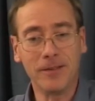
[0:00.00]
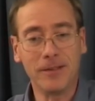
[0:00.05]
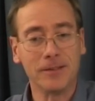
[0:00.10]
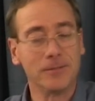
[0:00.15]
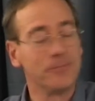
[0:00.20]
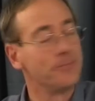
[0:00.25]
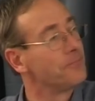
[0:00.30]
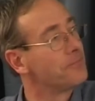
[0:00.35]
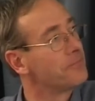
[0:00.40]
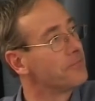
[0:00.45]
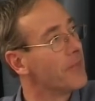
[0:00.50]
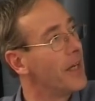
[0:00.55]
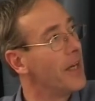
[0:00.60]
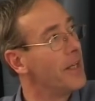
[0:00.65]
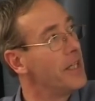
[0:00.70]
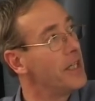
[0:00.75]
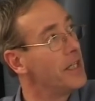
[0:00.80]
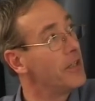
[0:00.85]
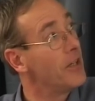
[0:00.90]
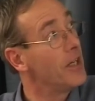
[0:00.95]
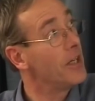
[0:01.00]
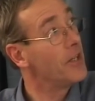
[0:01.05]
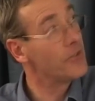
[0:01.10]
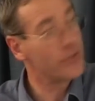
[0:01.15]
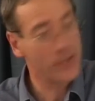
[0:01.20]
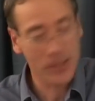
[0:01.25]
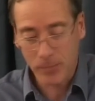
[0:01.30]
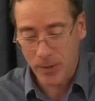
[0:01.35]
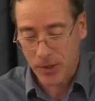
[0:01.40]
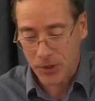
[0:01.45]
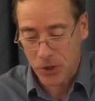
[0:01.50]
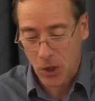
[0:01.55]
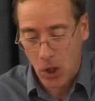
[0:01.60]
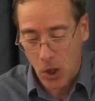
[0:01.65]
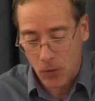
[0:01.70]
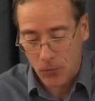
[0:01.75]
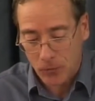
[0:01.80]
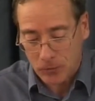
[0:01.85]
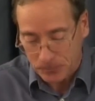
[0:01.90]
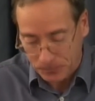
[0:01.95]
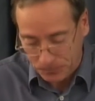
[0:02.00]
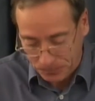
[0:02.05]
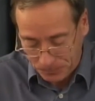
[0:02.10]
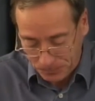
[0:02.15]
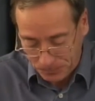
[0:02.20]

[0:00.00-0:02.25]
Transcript: and here is a picture of